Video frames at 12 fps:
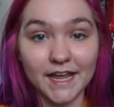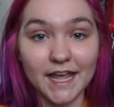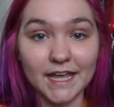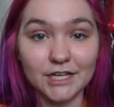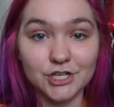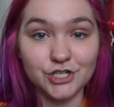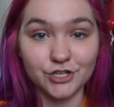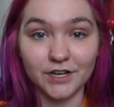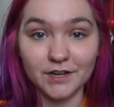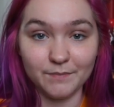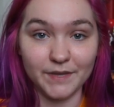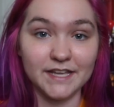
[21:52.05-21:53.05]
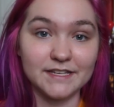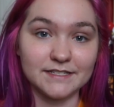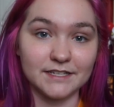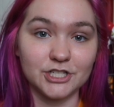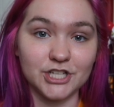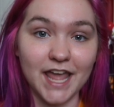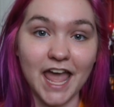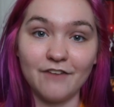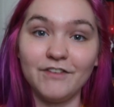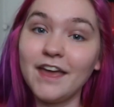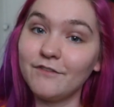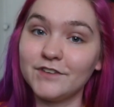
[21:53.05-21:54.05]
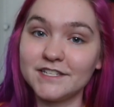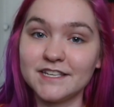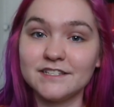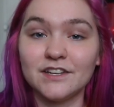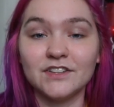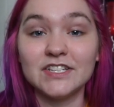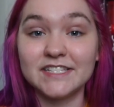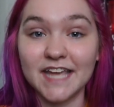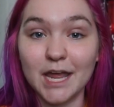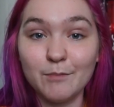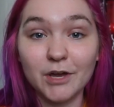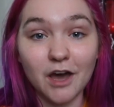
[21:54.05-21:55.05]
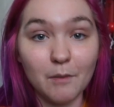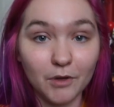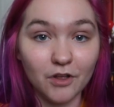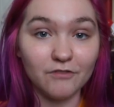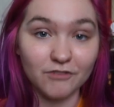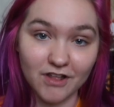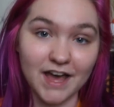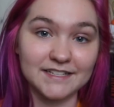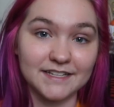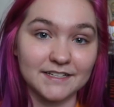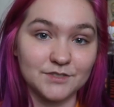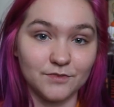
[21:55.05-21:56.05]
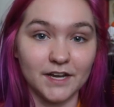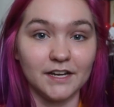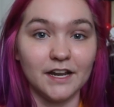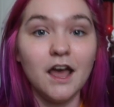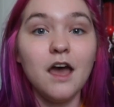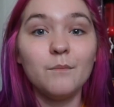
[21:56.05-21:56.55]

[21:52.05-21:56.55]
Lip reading: it shouldn't be such a heavy emphasis on the same couple of classics written